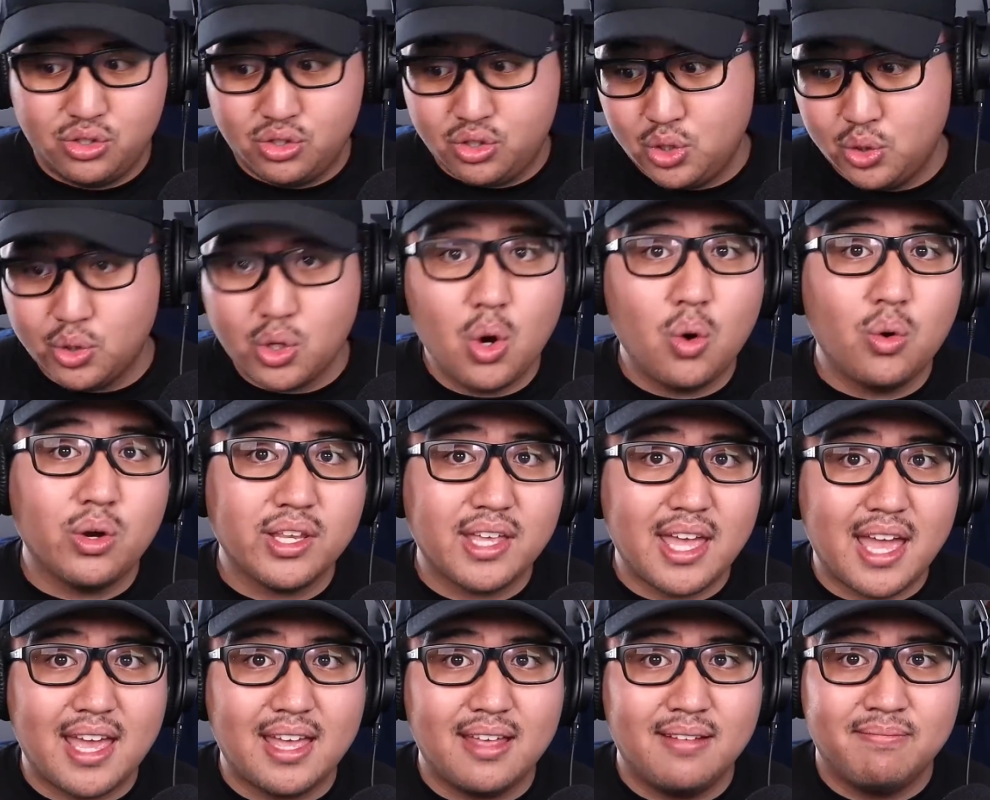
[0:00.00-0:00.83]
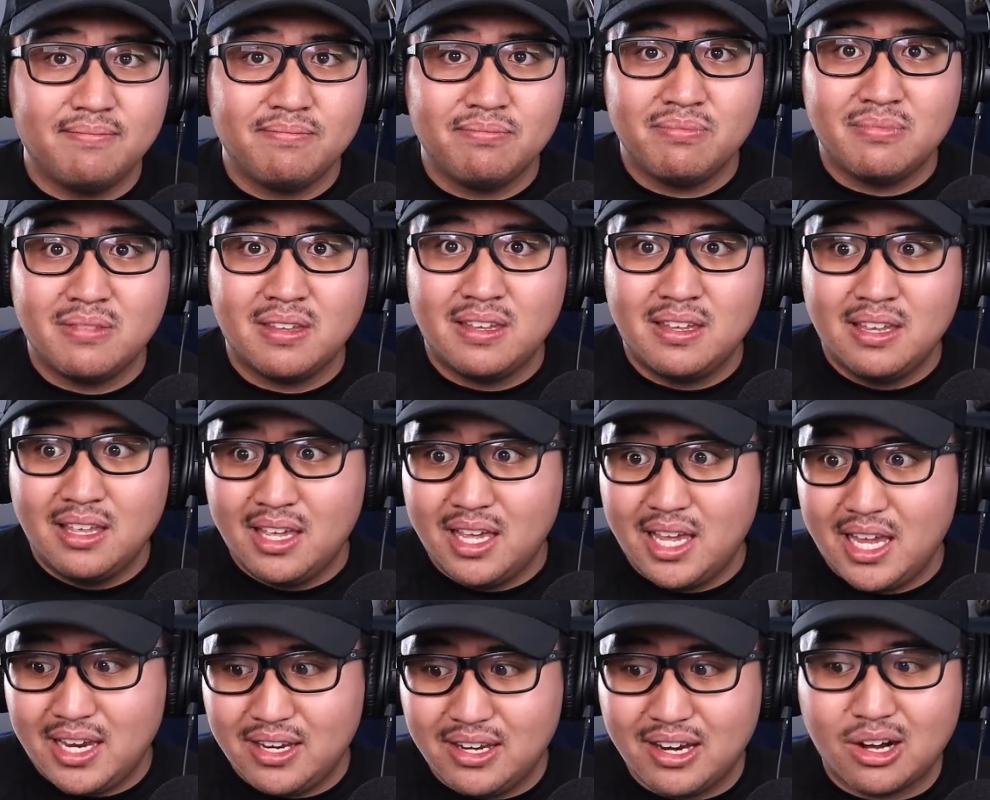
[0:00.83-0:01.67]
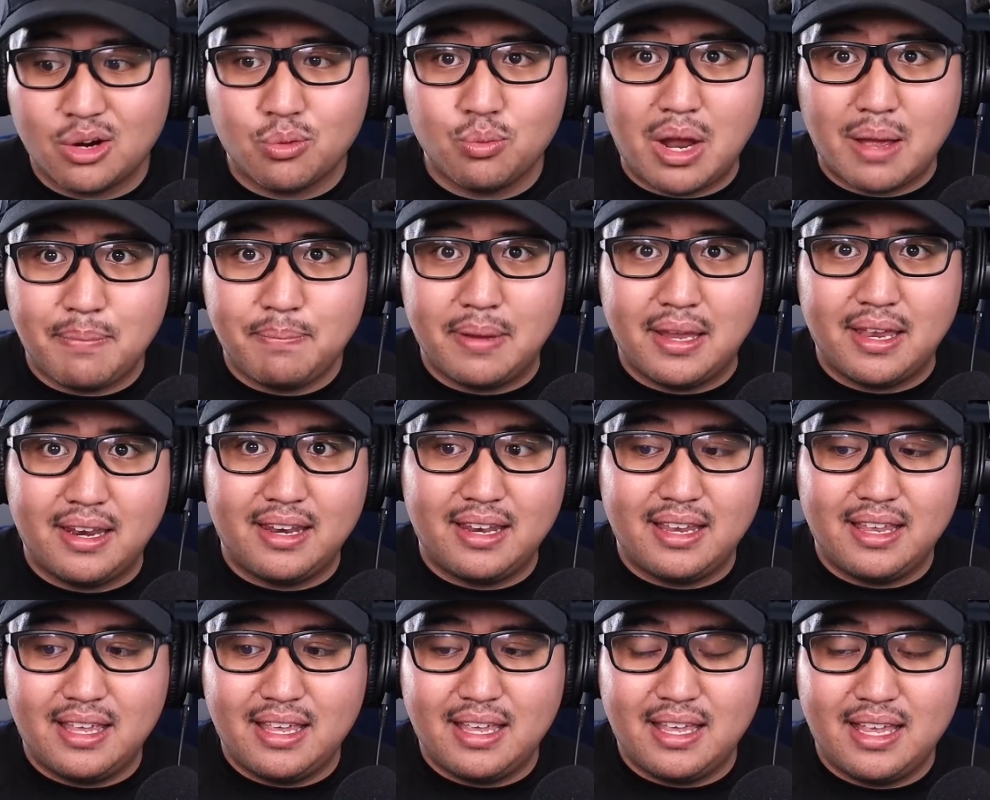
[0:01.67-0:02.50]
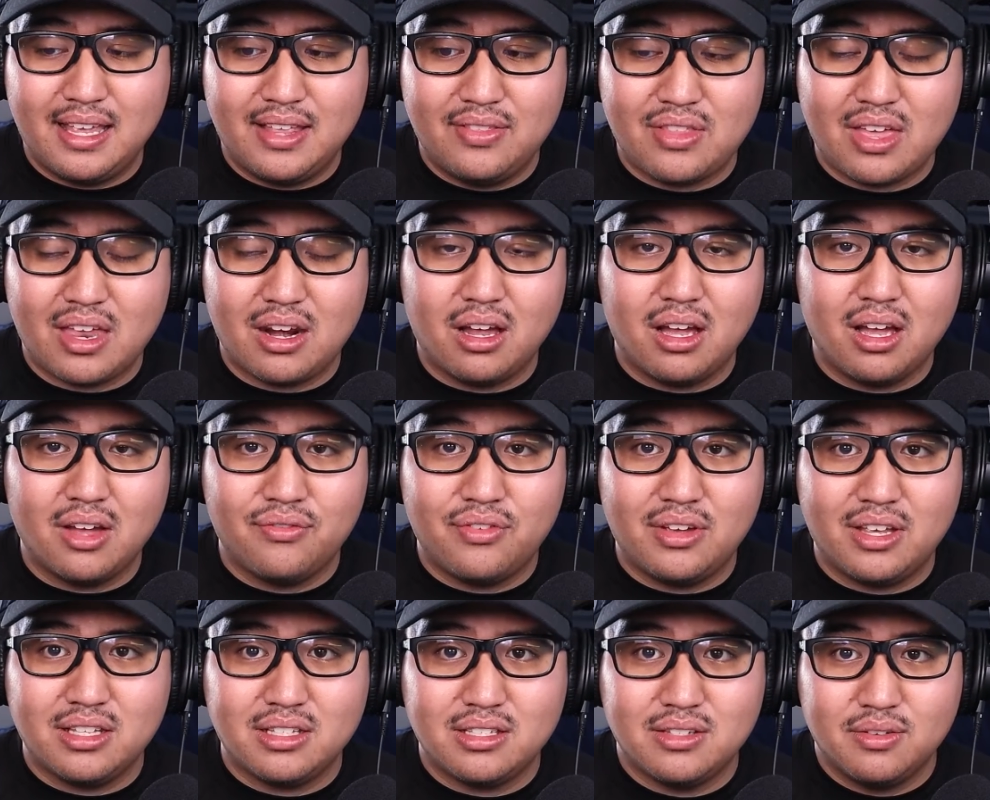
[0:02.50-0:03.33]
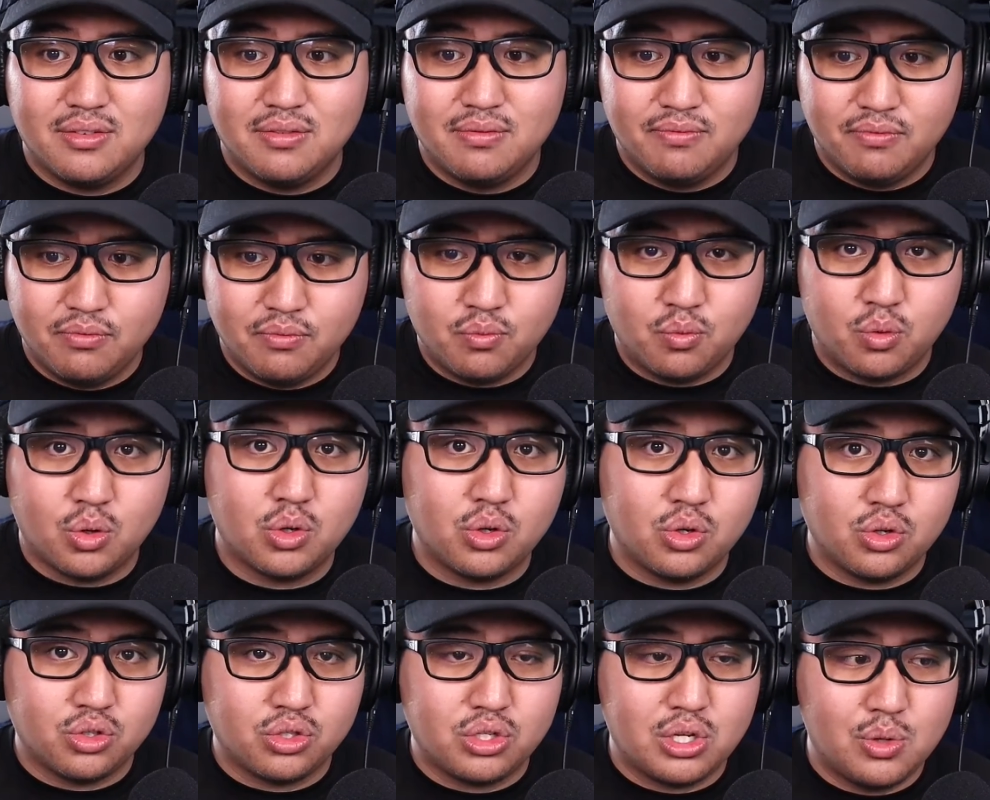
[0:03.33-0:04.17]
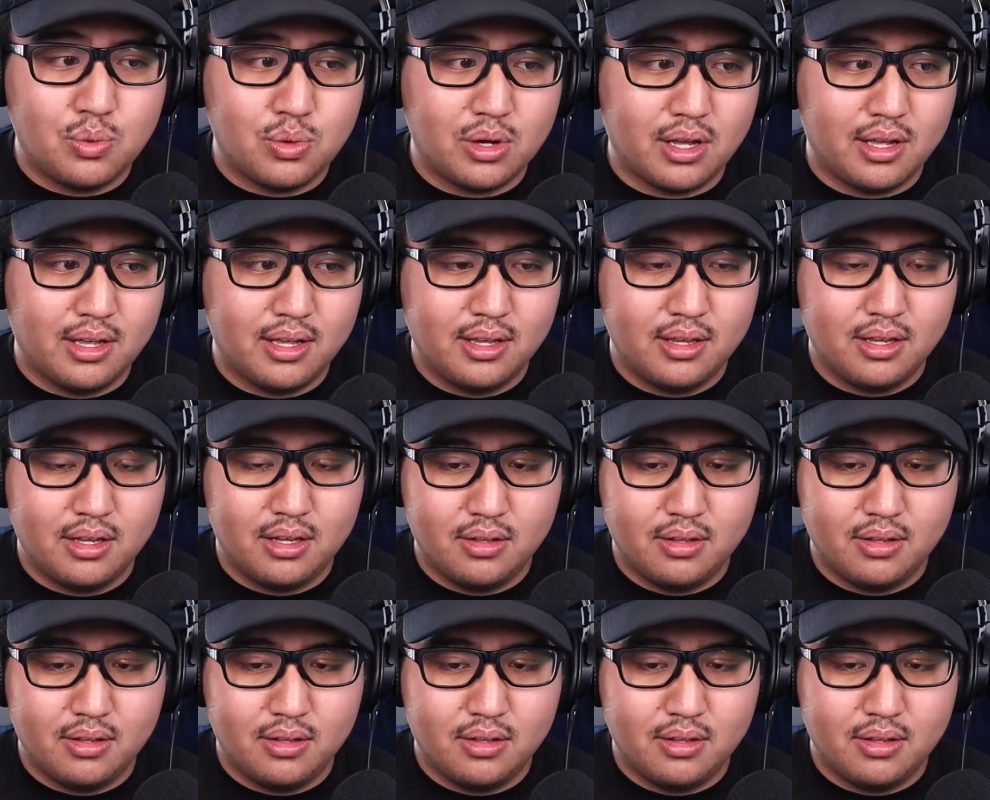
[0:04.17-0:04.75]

to go and get another weapon in that offense for Tua,